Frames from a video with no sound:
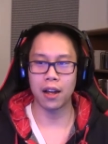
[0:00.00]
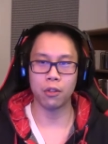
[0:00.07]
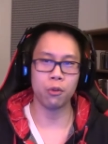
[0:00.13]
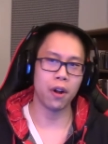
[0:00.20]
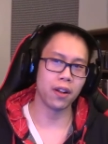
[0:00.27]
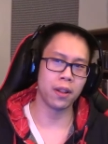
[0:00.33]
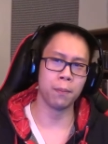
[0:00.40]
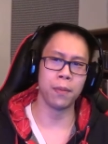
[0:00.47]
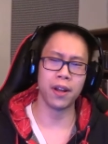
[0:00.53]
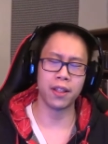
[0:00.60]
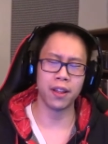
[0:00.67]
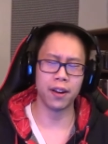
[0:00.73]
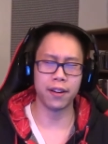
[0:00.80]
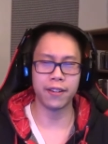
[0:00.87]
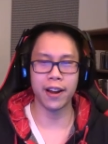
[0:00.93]
throughout the month
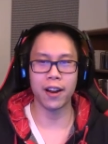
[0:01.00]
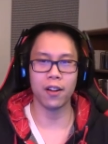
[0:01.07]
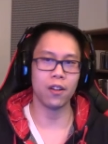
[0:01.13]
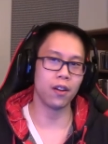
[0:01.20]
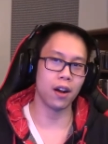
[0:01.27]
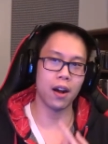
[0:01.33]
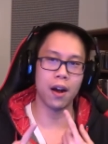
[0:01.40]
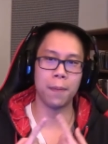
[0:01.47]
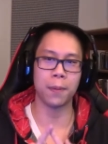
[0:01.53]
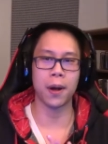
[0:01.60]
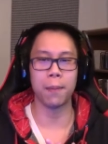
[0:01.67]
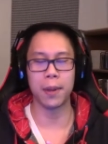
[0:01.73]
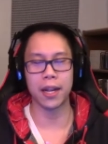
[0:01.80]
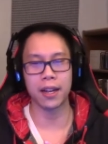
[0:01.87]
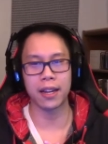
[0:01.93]
on the channel,
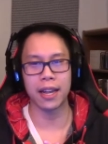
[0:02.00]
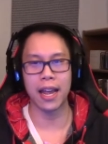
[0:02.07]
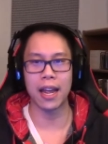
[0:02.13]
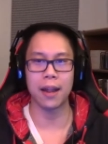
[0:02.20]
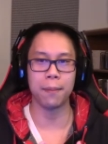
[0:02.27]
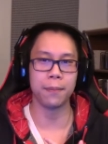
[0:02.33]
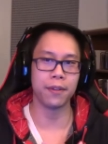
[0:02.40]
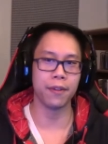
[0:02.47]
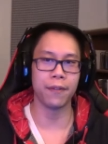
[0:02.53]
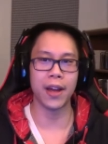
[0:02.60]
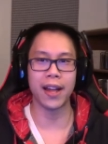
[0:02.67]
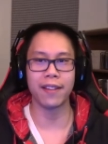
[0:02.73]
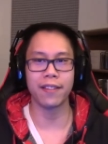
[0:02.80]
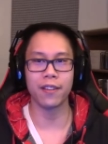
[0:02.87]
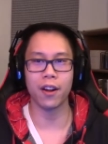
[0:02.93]
upcoming games,
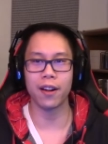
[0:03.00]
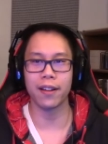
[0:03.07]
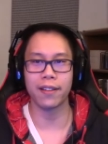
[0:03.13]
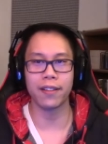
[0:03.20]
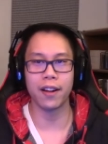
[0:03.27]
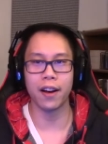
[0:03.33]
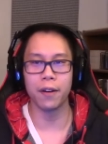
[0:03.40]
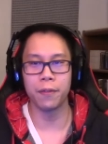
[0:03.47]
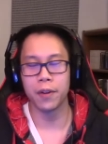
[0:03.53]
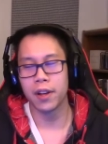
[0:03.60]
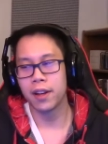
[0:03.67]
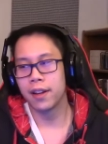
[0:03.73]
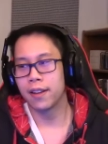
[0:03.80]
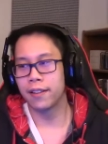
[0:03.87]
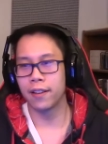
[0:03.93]
events, and all that stuff.
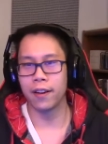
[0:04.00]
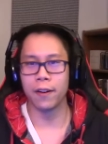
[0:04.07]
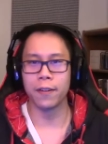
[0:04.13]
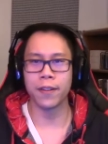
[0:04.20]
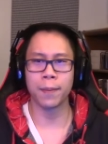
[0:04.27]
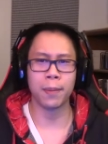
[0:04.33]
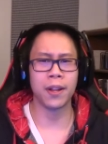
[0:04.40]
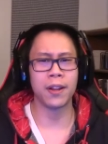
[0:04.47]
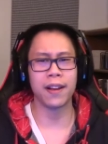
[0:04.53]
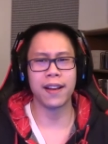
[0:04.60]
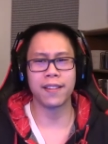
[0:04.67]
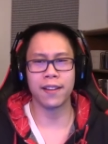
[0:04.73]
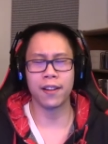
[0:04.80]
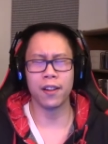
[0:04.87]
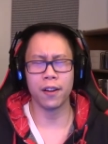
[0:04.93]
So, something you
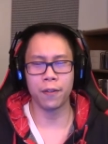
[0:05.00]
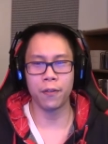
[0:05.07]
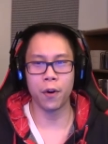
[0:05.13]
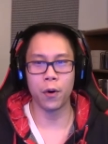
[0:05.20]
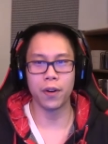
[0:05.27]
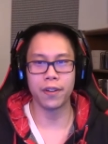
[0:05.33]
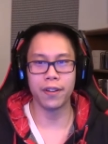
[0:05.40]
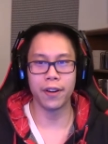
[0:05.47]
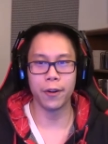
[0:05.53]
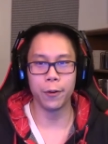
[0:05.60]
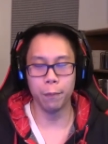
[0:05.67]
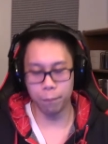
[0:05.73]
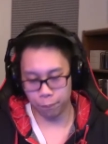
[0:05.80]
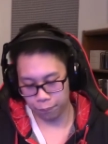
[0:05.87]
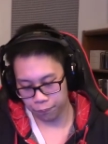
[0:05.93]
guys can look forward
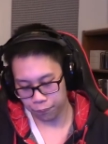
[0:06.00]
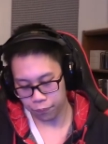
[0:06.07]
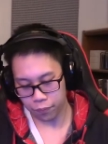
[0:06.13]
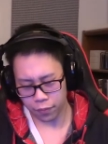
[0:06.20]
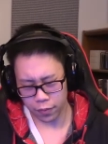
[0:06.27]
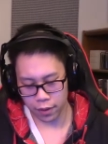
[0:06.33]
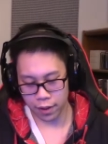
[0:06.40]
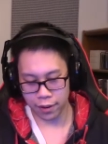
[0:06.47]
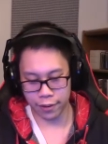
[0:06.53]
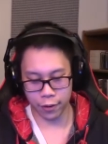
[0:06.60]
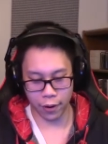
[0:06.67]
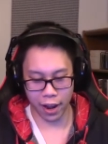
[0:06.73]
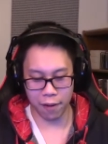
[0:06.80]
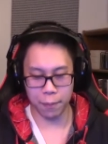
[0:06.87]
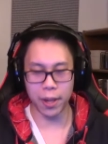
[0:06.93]
to. So,
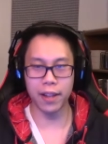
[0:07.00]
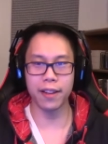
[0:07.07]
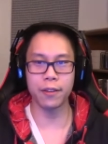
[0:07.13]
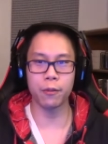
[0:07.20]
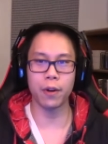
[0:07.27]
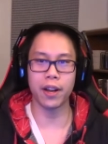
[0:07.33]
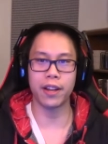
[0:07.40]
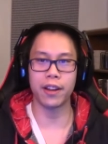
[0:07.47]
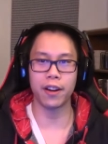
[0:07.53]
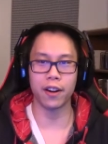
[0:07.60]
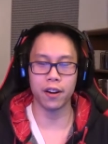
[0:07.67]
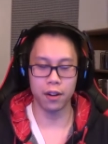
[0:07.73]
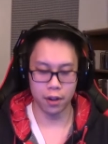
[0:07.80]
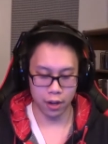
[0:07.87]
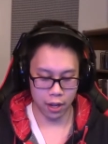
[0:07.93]
I have my list right
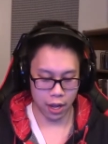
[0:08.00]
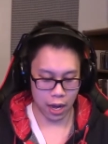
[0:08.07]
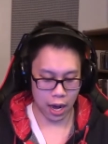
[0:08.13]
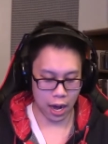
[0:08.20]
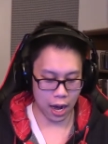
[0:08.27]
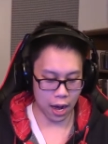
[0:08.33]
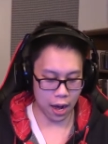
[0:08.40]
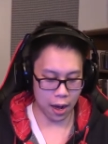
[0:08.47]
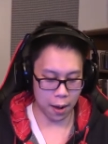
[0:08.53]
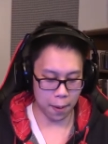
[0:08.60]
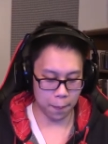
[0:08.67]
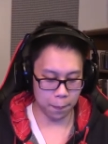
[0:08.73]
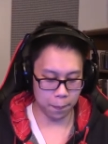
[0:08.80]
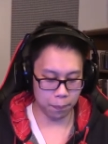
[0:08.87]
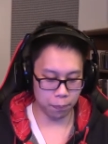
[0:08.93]
here.
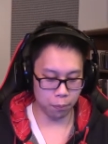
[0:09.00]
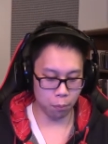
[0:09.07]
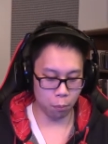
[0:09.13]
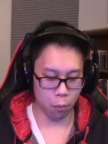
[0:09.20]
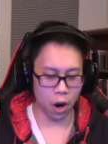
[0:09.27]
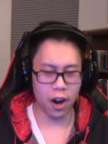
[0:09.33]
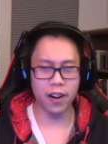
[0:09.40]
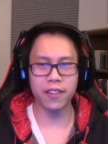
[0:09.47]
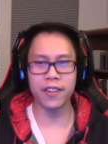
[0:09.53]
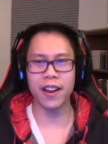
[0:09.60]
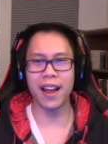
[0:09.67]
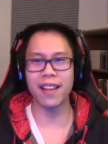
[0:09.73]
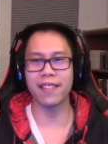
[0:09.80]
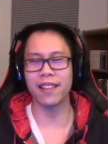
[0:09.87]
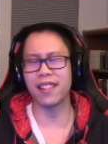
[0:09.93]
March
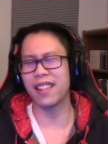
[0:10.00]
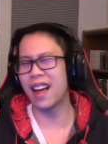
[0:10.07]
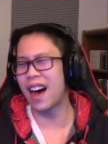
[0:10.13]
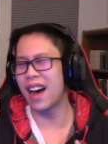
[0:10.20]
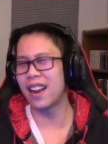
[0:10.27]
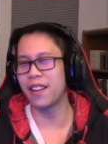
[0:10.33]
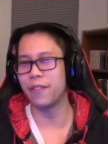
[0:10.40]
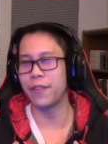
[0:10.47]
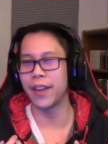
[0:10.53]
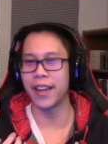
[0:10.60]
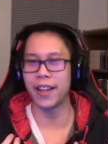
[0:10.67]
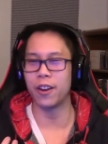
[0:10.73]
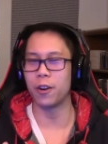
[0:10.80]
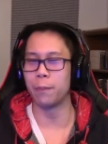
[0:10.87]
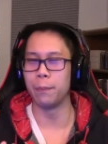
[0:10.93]
has a lot of
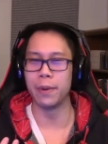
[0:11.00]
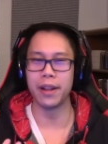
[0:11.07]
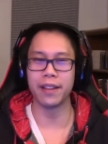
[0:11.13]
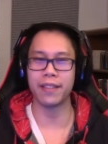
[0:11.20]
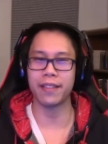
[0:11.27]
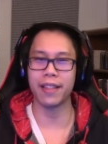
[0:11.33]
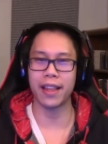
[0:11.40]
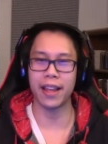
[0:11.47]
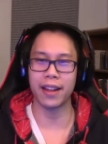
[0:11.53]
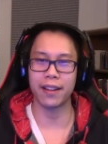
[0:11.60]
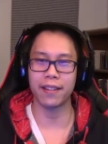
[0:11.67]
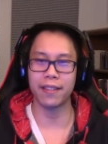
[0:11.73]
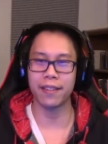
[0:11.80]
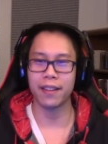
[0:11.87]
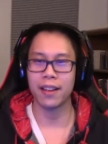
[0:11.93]
hit or miss
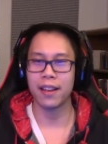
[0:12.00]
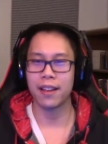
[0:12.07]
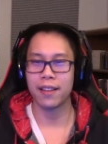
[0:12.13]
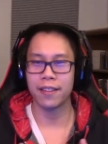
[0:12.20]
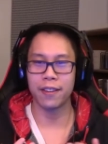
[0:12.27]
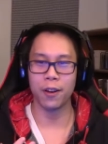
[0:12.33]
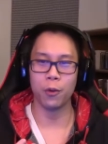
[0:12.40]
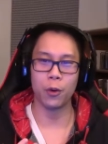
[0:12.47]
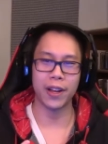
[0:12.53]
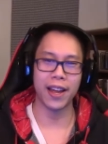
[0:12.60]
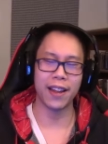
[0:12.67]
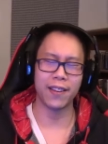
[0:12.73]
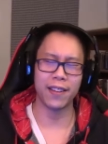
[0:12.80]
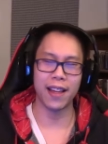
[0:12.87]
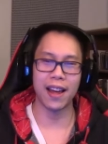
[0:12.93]
things, so we'll get
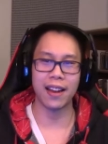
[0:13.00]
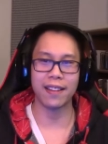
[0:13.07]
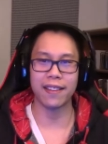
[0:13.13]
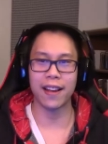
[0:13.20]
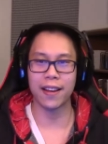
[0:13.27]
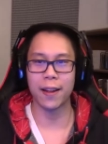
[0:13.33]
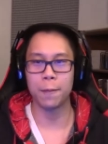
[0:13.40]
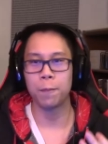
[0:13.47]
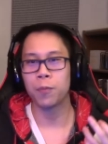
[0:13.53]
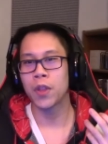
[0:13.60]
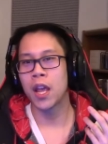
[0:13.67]
into that in a second.